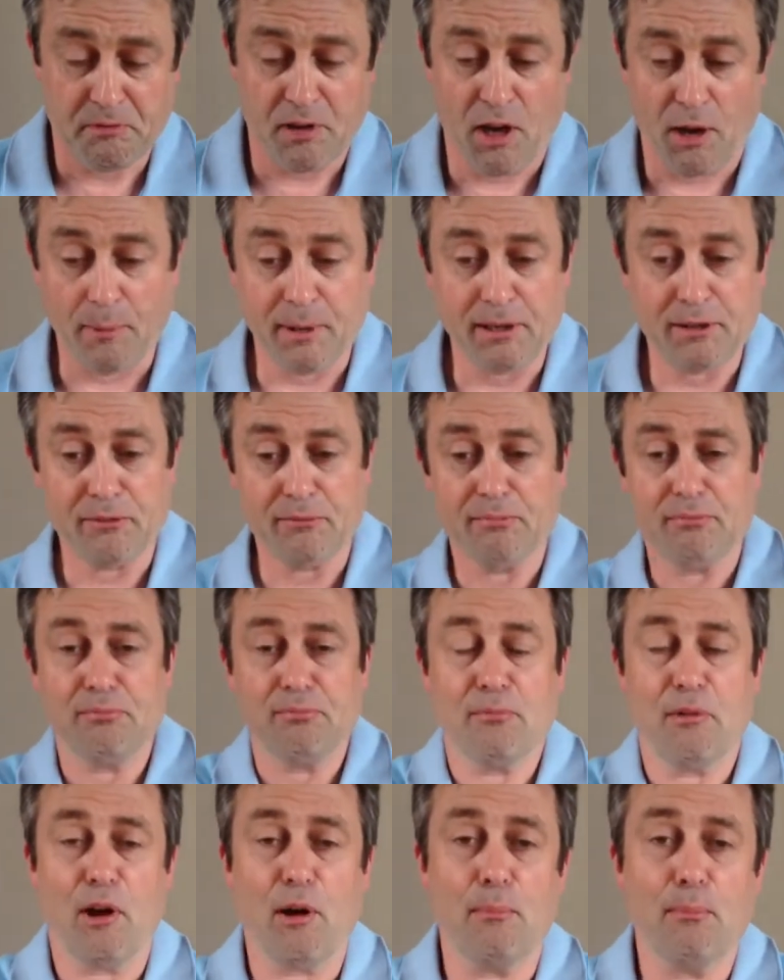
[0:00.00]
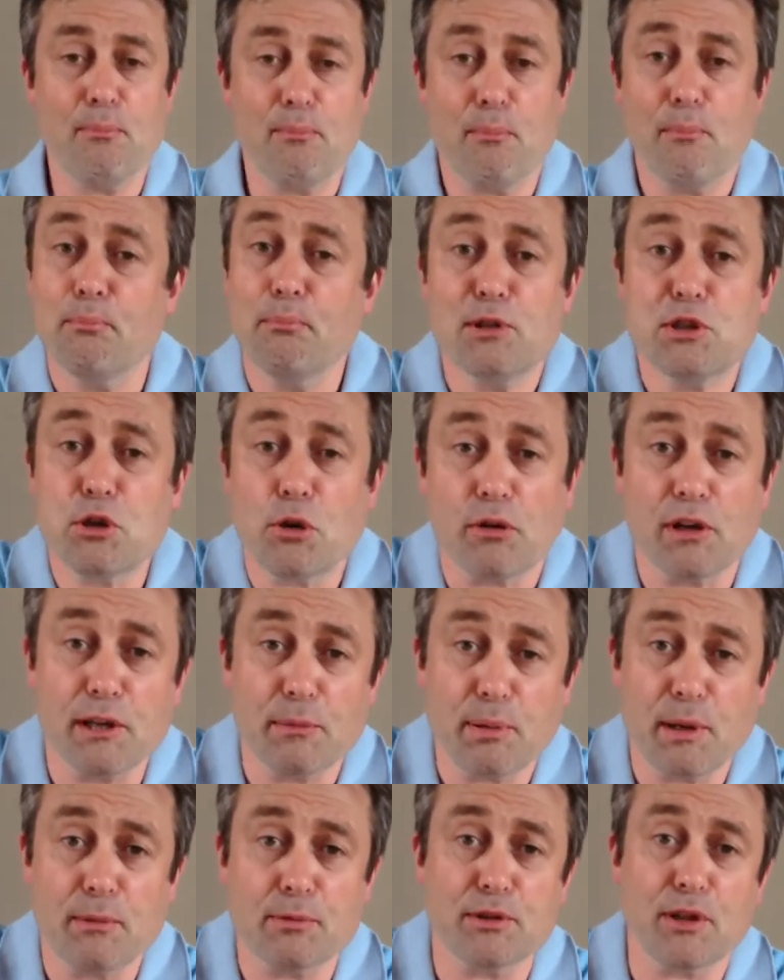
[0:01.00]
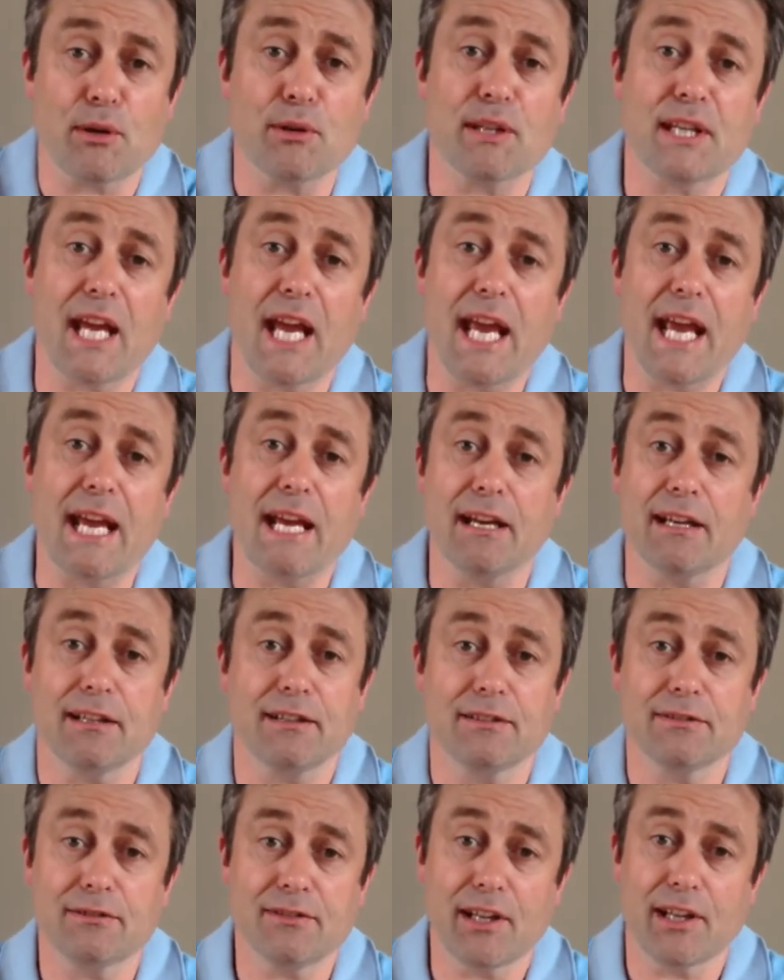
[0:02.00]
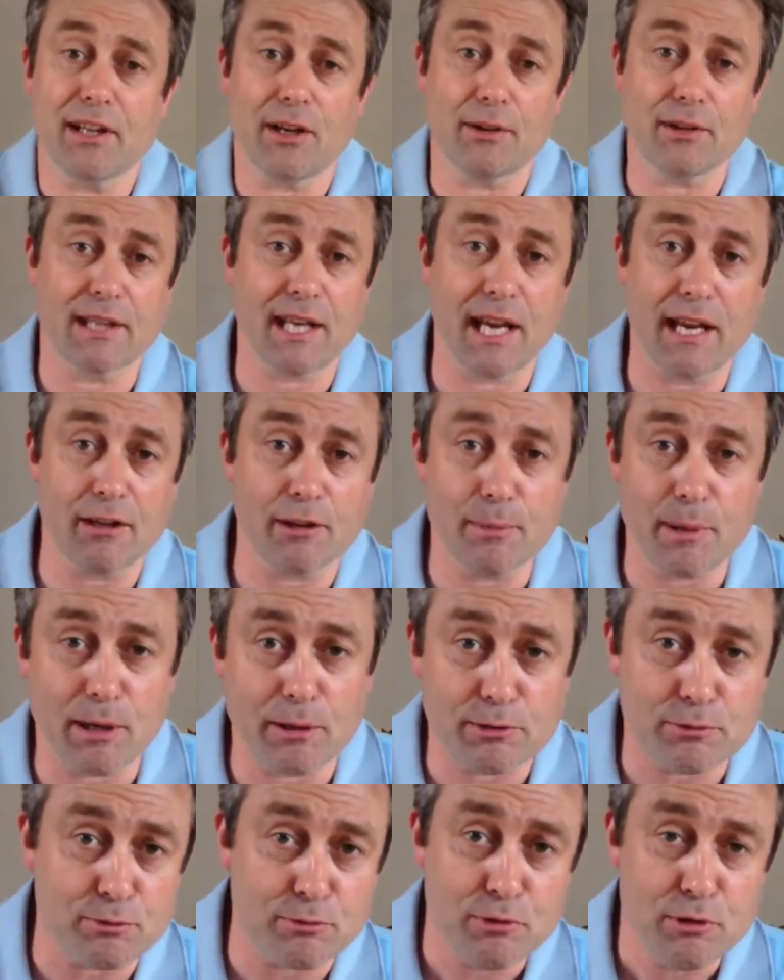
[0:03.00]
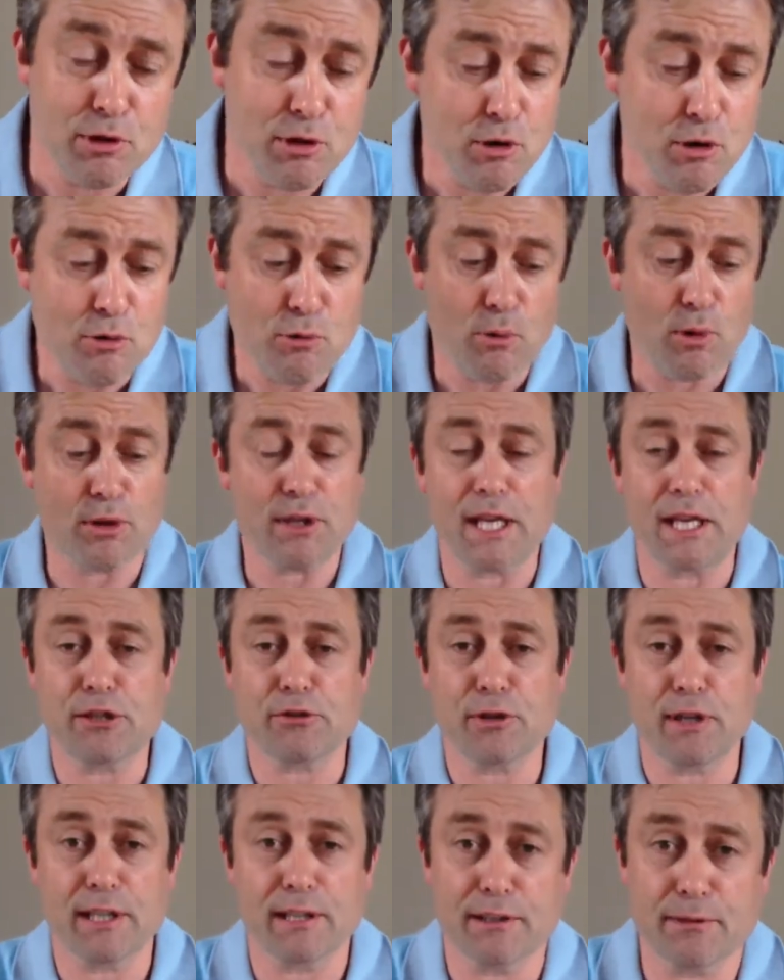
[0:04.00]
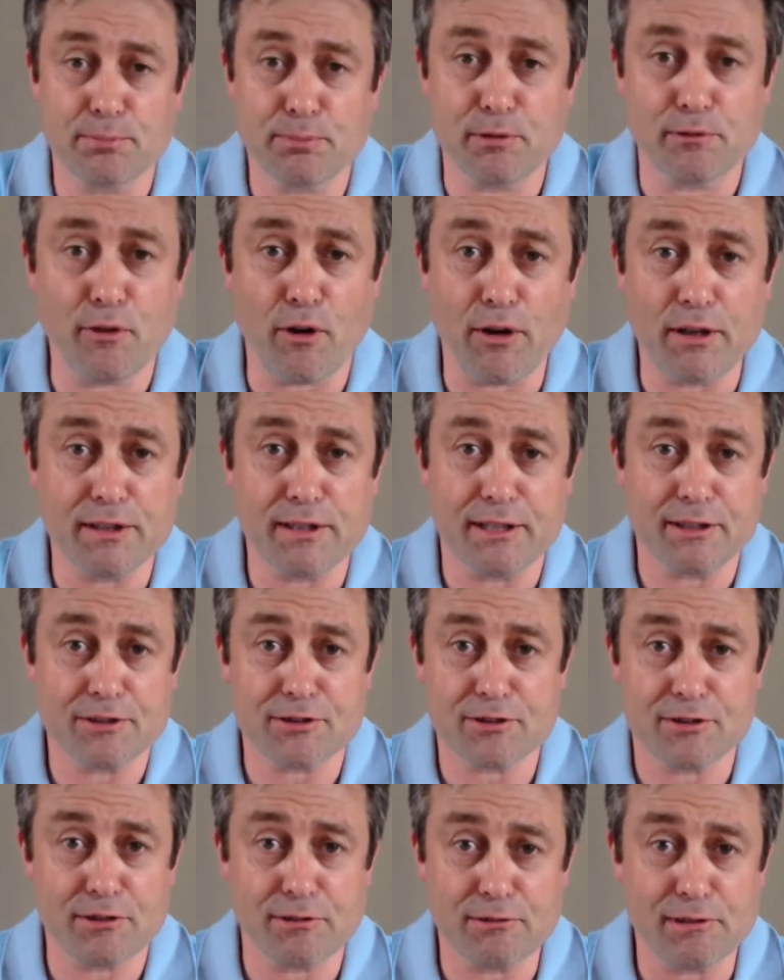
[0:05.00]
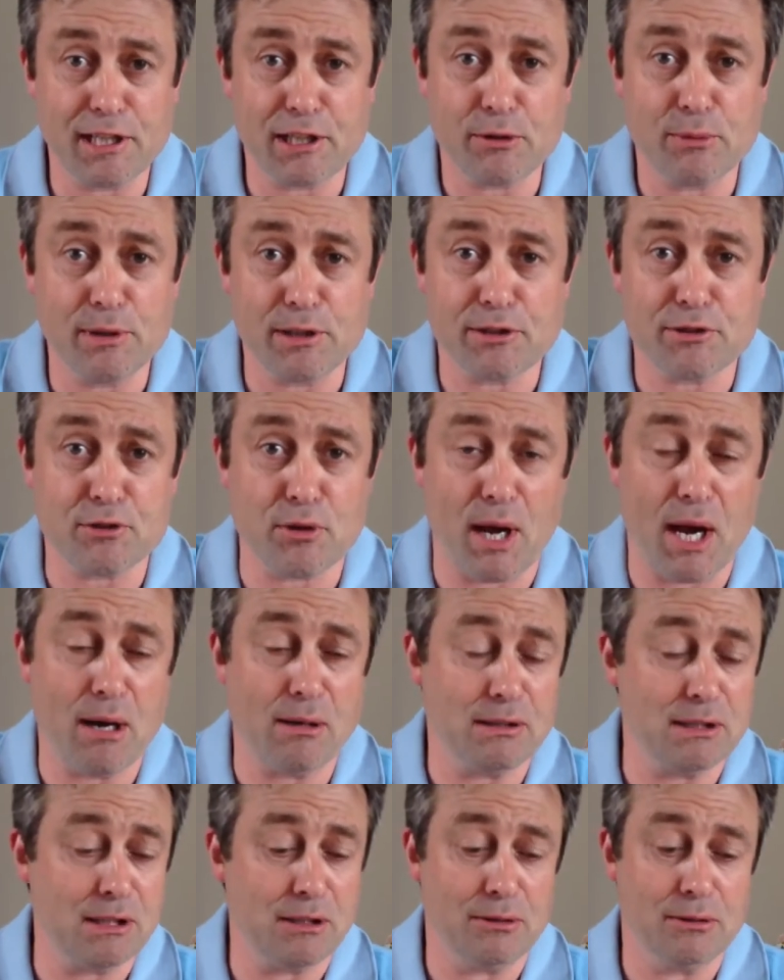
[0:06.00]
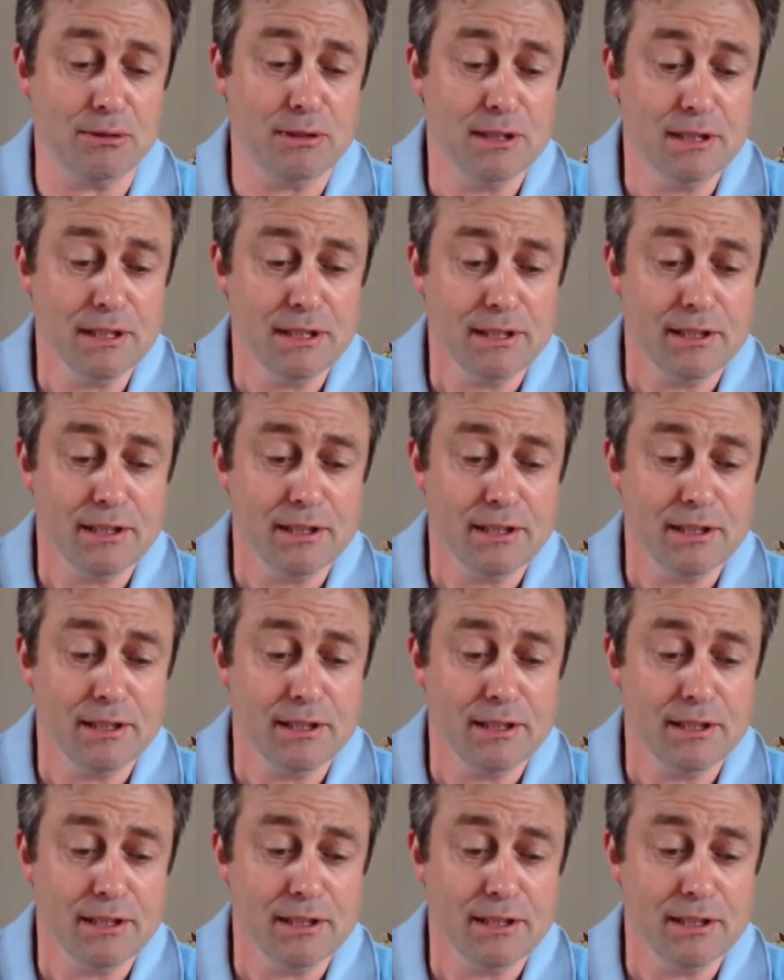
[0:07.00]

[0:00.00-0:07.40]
I mean, majority of people don't care. They don't care about what they drink, providing it's liquid, it's got alcohol.